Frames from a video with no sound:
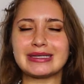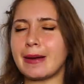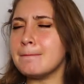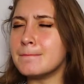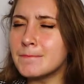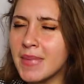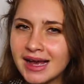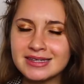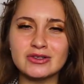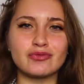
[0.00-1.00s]
some
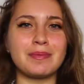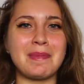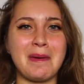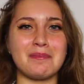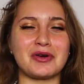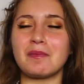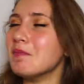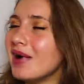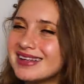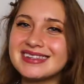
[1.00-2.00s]
must remember,
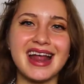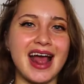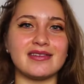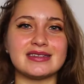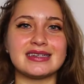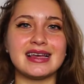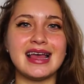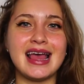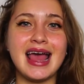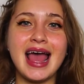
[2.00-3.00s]
must haves,
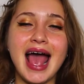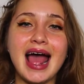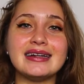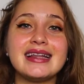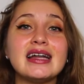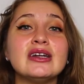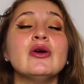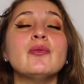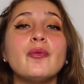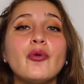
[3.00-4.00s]
and then
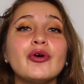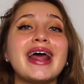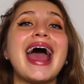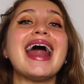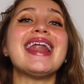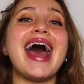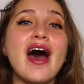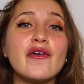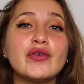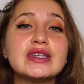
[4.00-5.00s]
put an
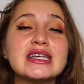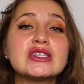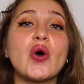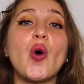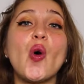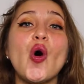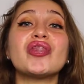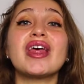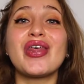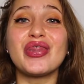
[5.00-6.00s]
emphasis
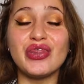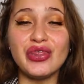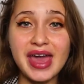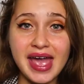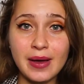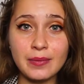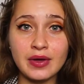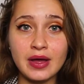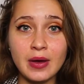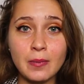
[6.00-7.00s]
on them
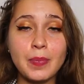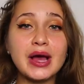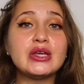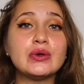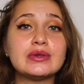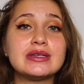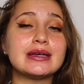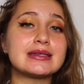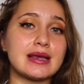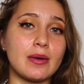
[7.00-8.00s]
by
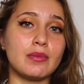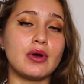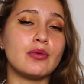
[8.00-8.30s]
using some